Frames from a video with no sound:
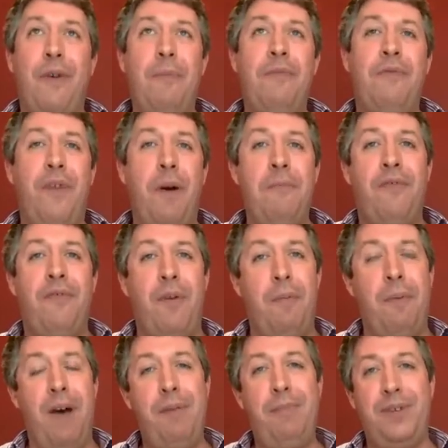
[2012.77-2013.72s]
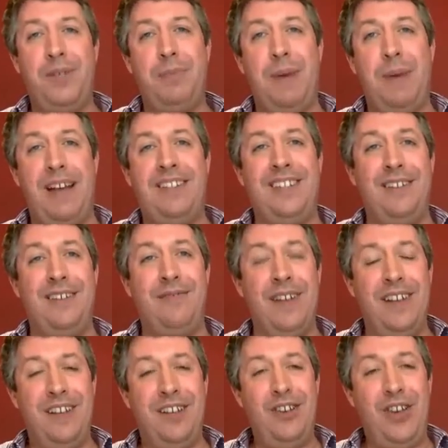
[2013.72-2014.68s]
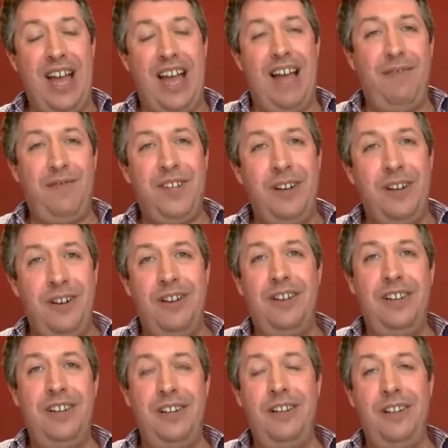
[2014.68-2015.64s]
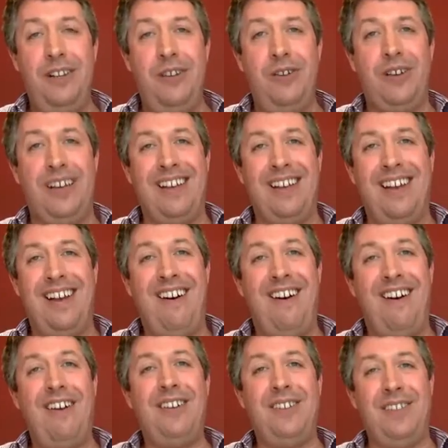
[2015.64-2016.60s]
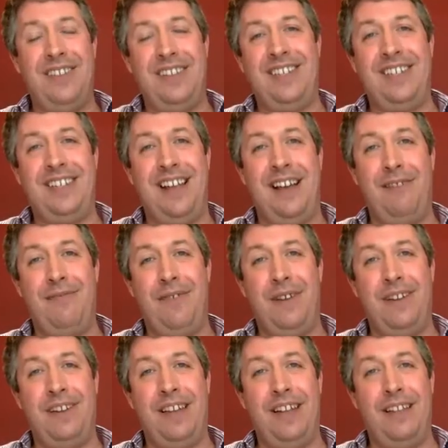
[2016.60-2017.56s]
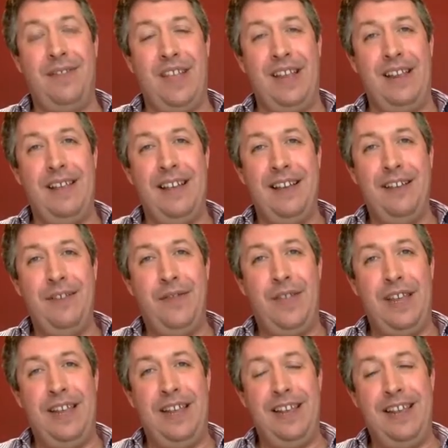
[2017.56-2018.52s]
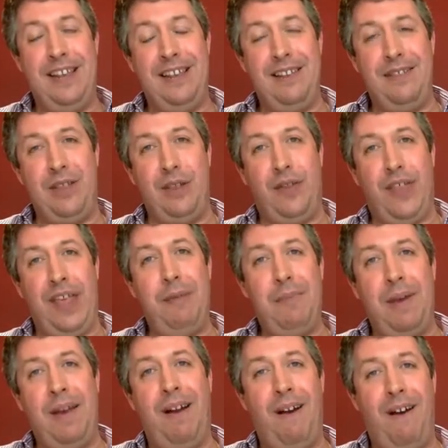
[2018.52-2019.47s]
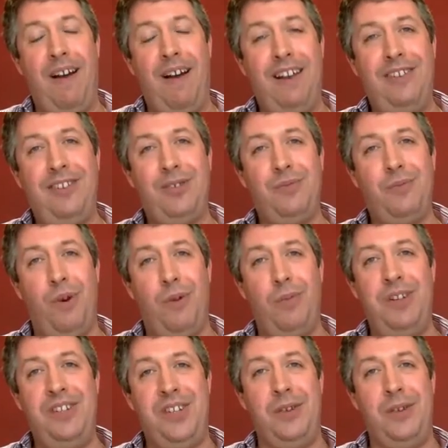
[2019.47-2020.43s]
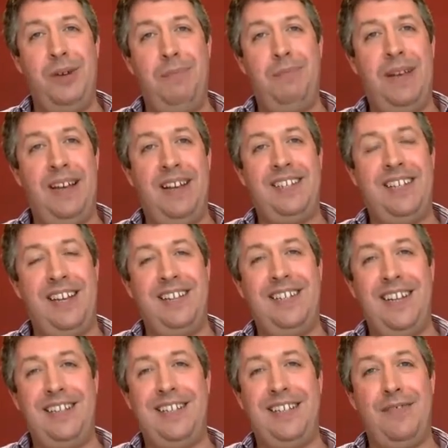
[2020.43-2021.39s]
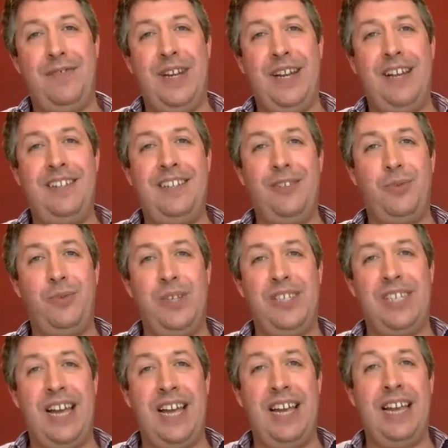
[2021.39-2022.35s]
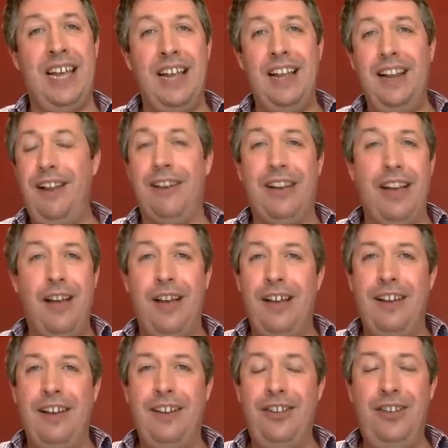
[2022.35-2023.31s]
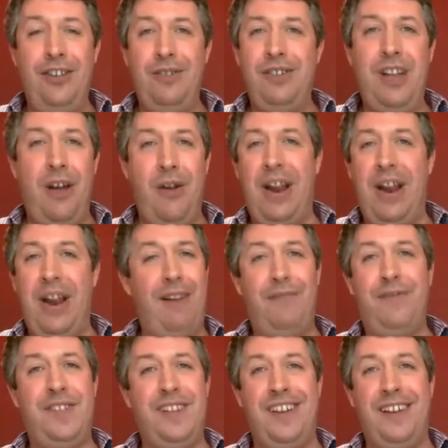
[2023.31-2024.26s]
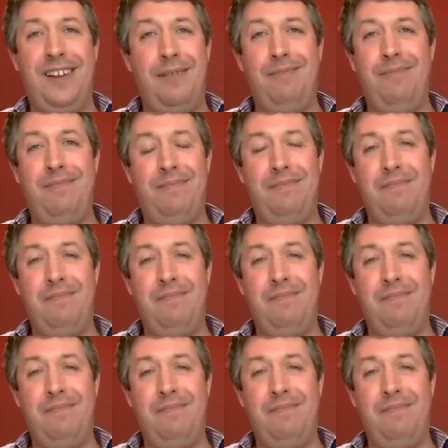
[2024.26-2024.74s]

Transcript: From my perspective, you have to look hard at this stuff, and the thing behind what we do in BS 8878 is we say, look, you don't have to